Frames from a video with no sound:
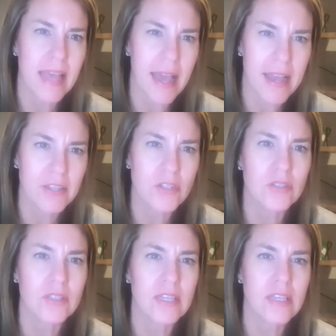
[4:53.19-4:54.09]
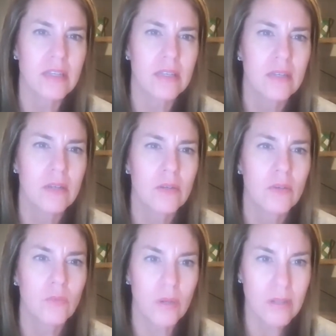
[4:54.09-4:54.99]
actually
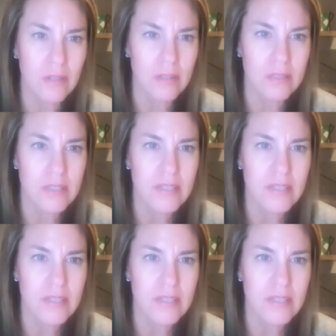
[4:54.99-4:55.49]
worked.